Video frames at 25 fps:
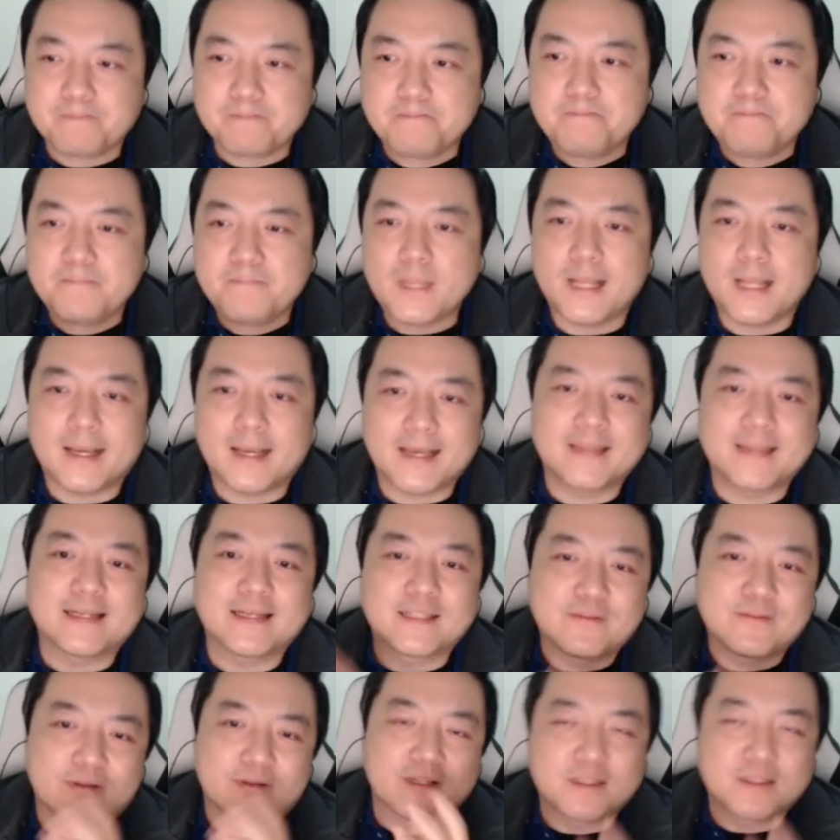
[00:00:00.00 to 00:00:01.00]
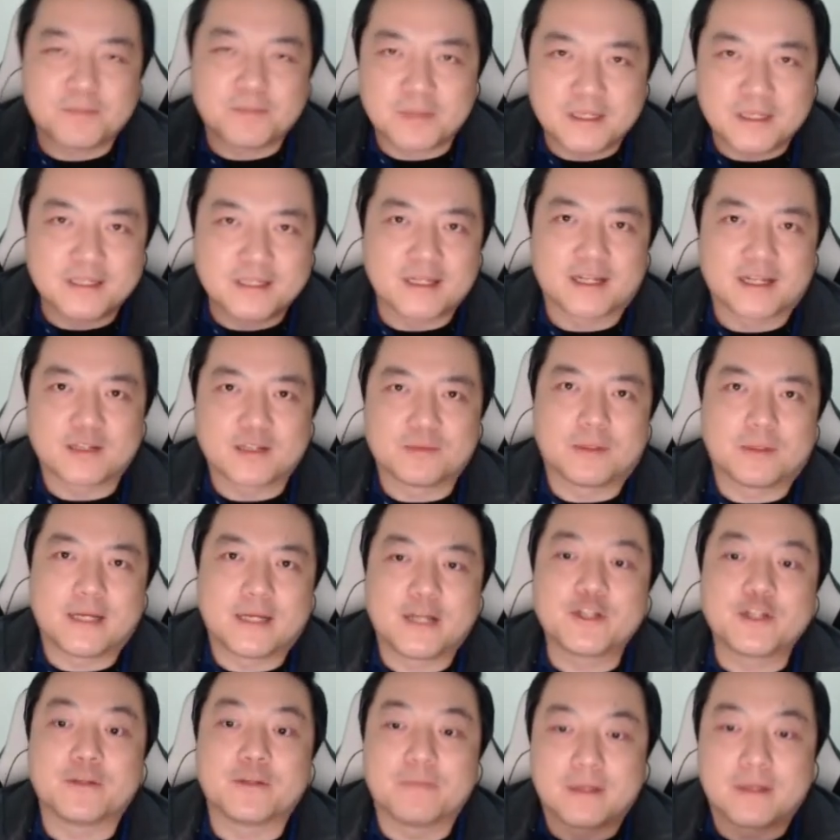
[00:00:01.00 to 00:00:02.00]
Again, that's a very simplistic
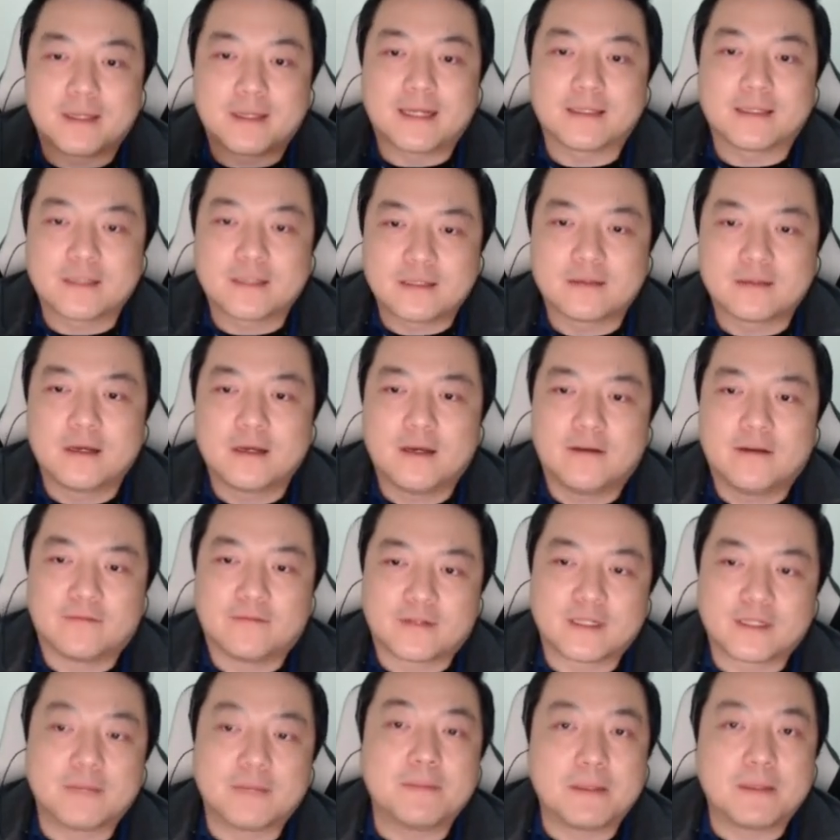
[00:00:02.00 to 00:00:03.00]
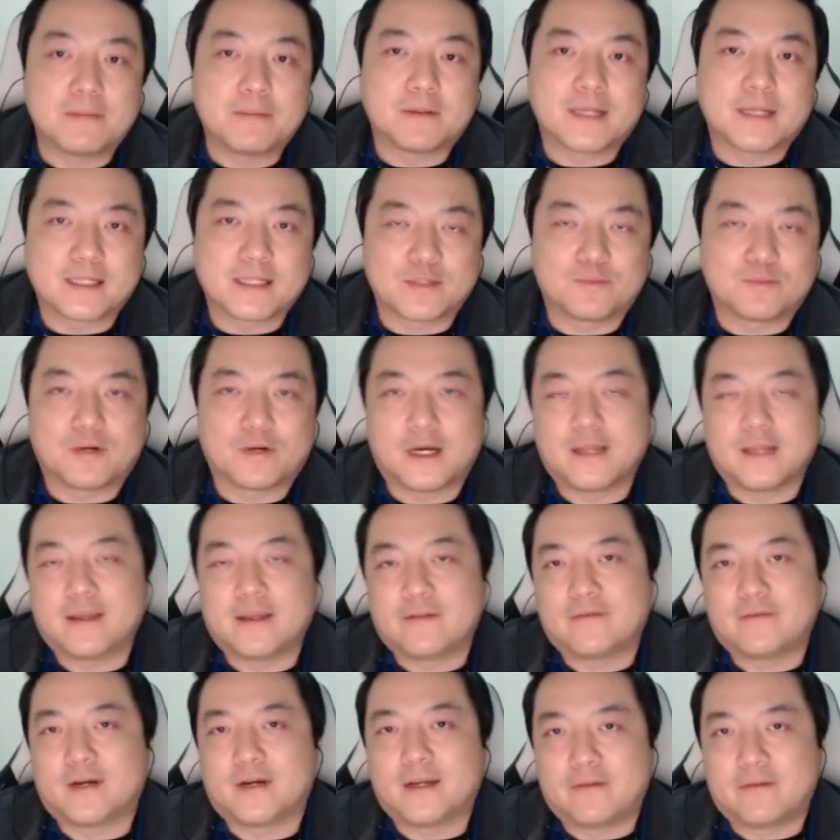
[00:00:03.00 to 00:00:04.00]
explanation, but that's, for some people, that's why they
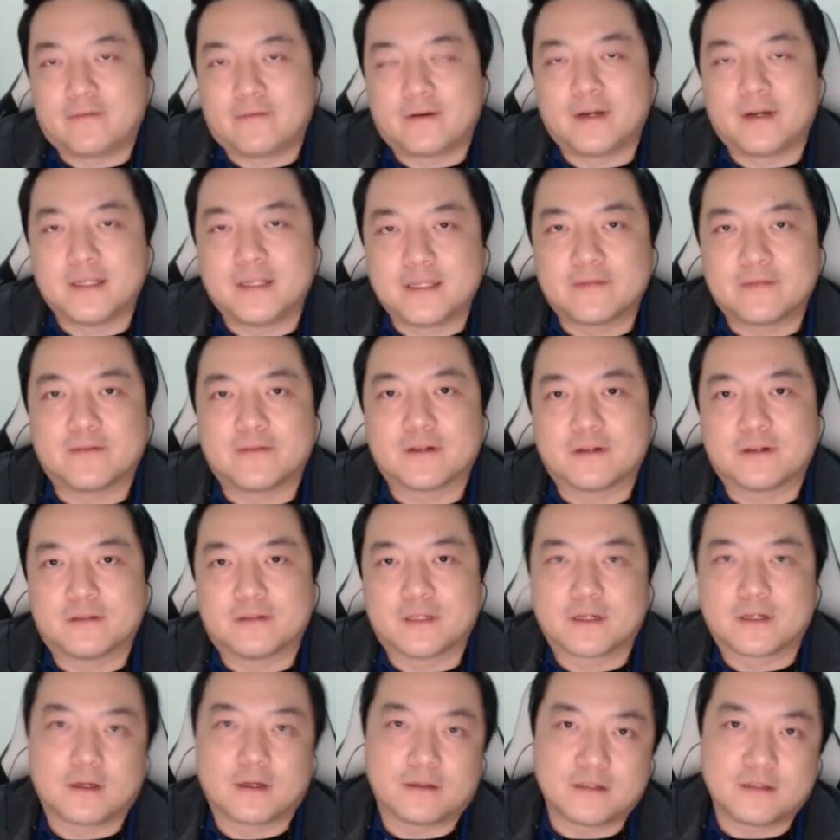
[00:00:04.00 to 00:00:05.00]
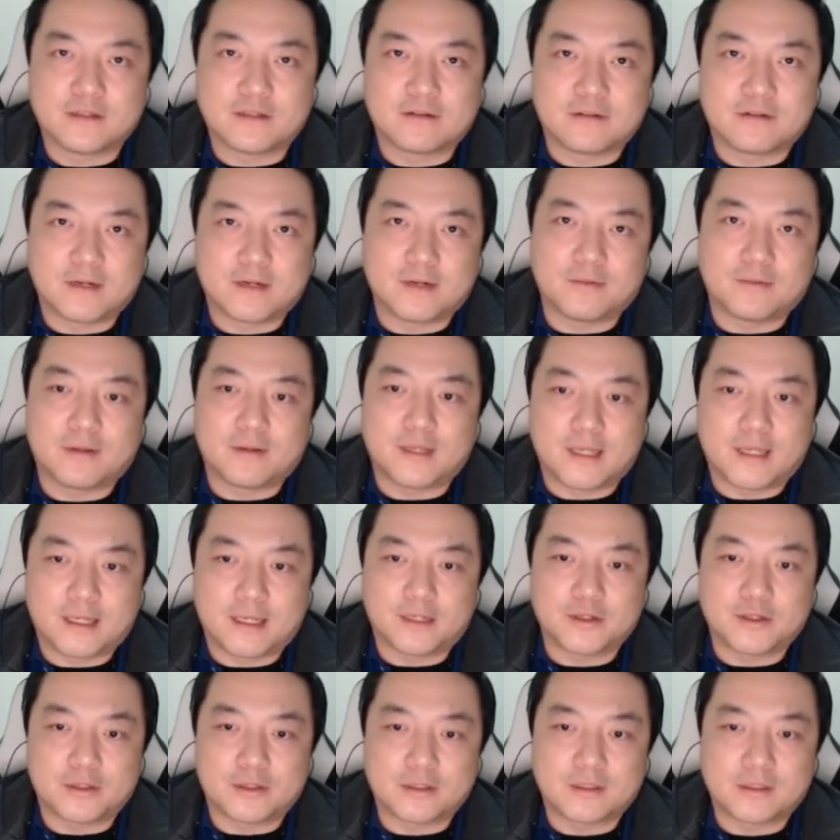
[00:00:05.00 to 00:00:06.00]
find it very difficult to concentrate when they're
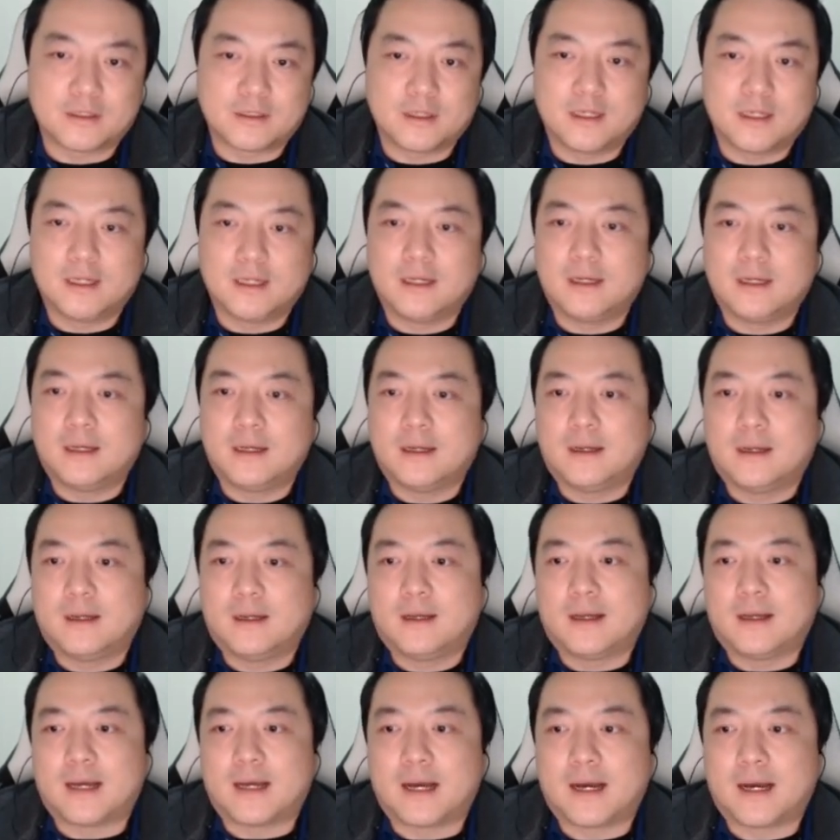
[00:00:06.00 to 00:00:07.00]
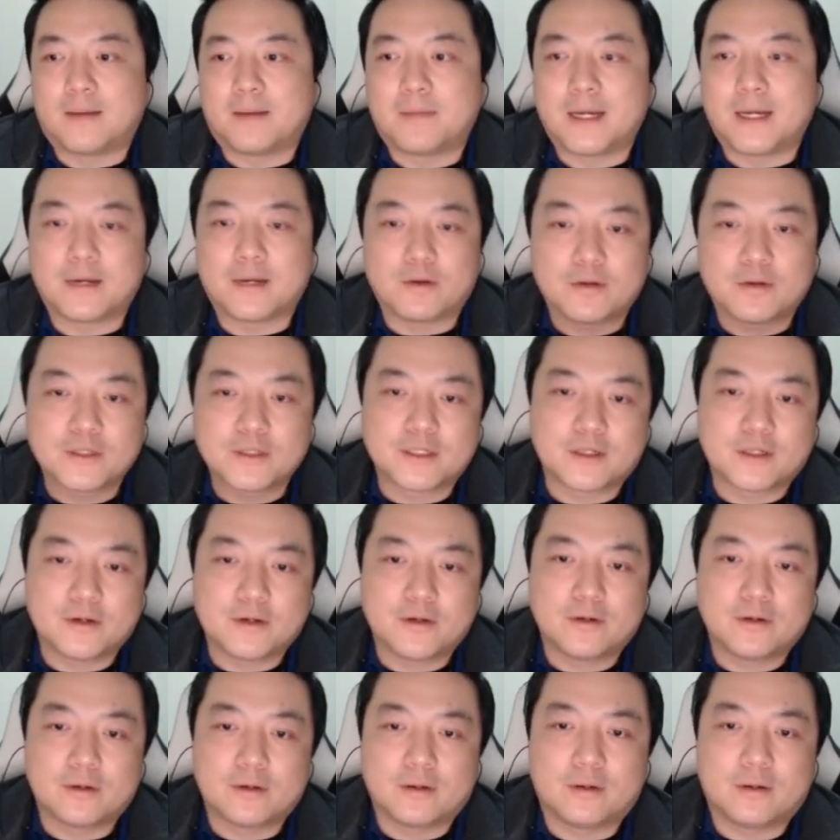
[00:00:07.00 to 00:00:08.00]
anxious. And also,
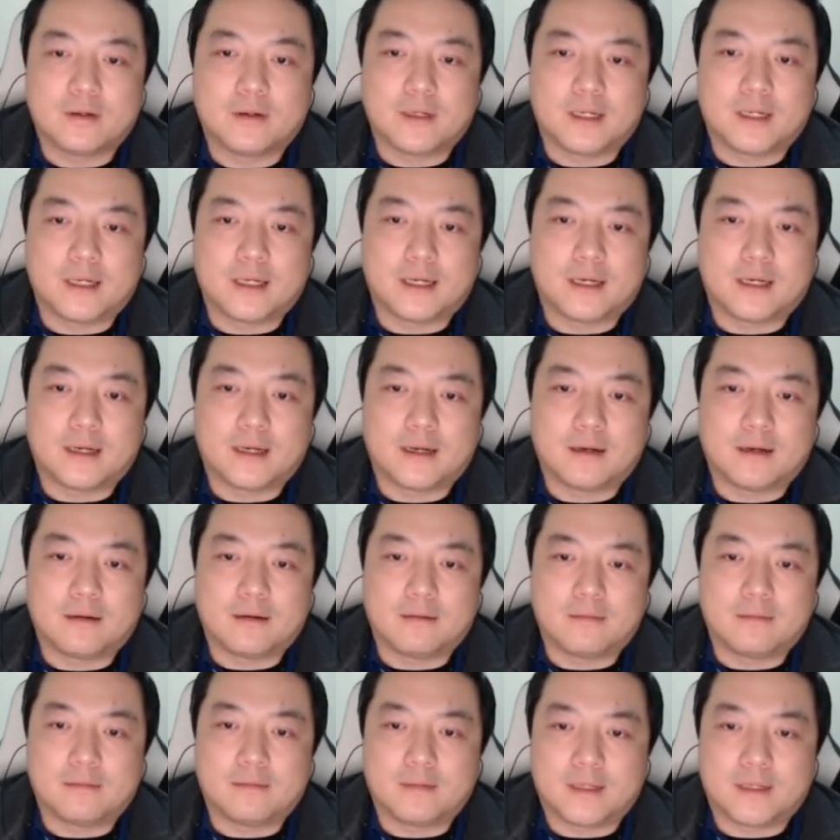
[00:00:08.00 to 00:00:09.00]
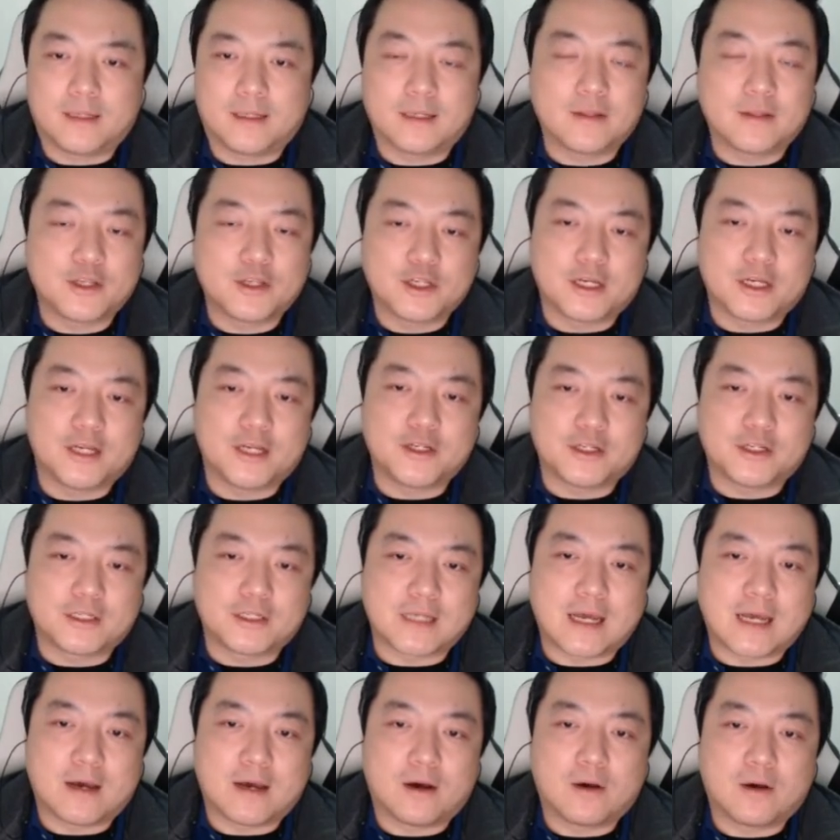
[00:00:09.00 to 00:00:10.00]
another change is
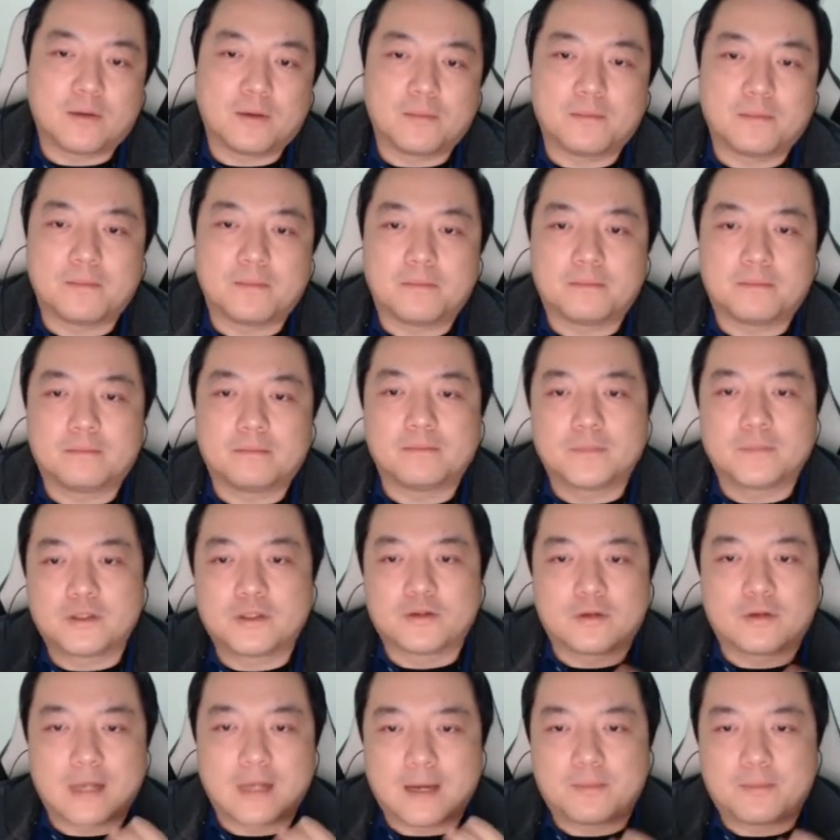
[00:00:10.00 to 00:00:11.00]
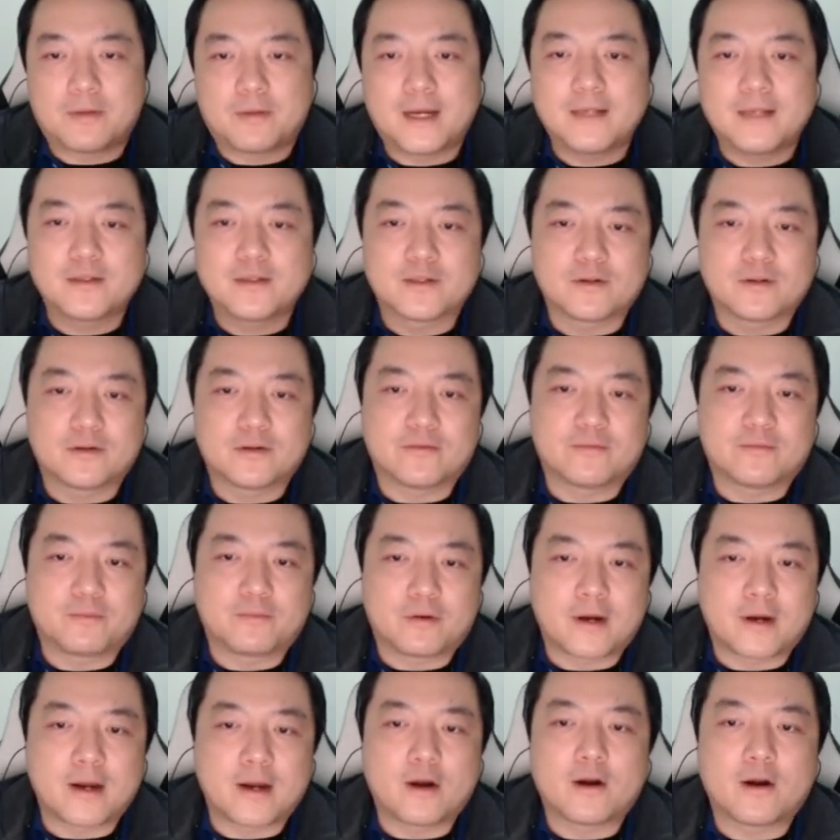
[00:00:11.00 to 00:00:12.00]
our brain sort of
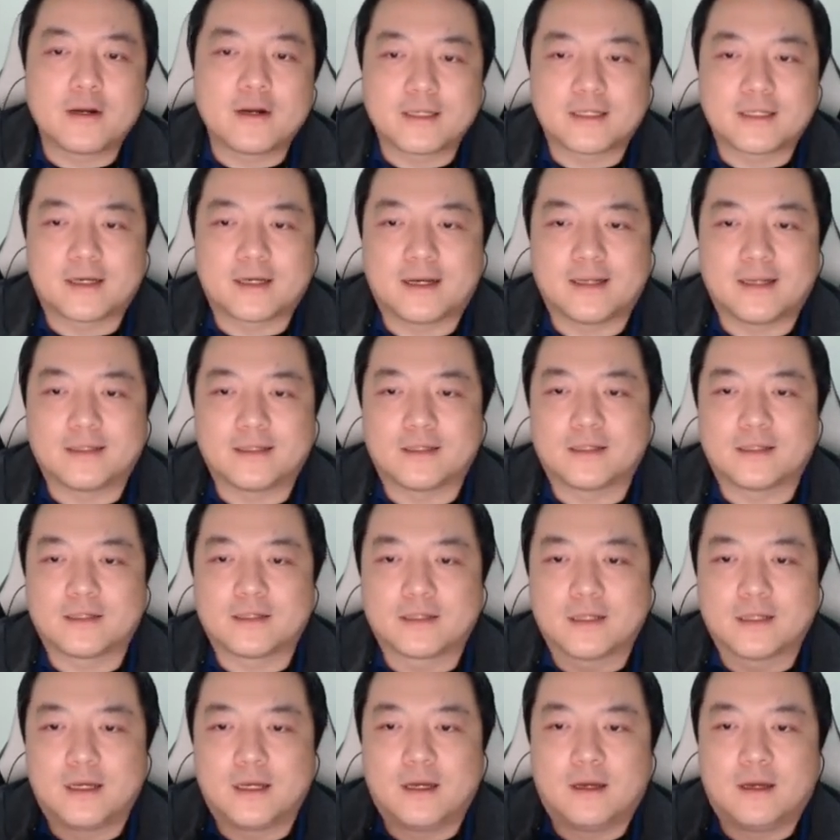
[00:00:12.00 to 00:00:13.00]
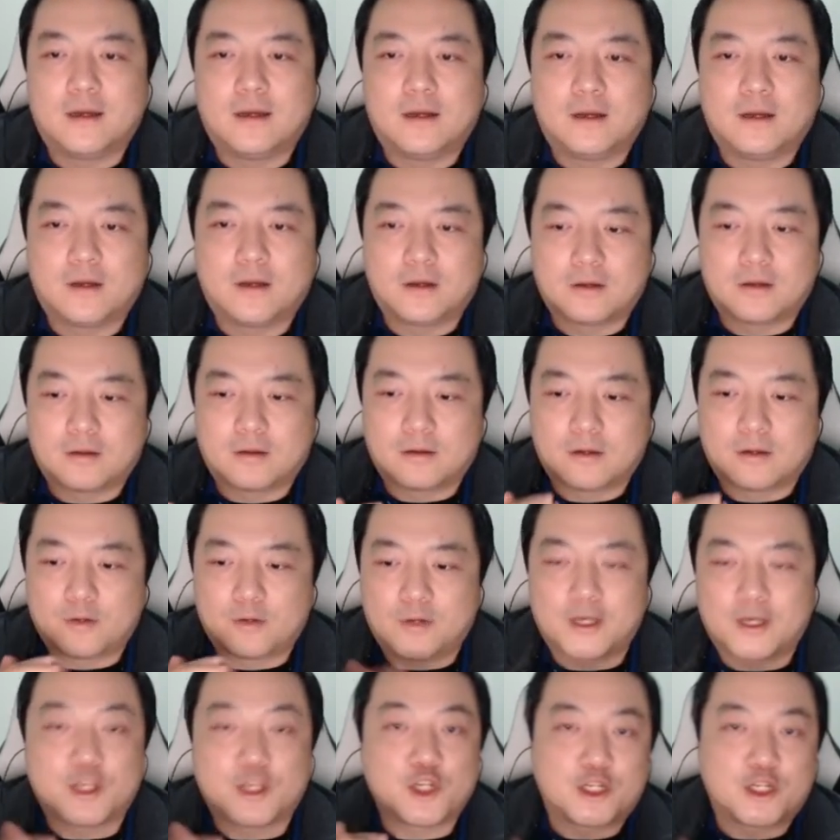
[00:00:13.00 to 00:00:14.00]
prioritizes
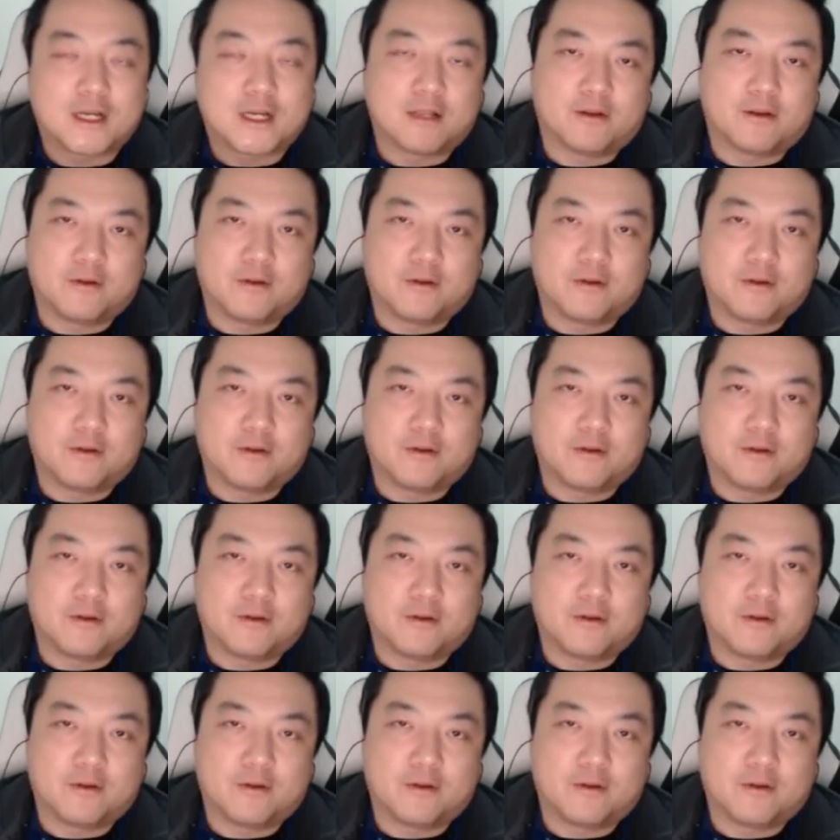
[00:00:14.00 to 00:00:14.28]
quick and shallow,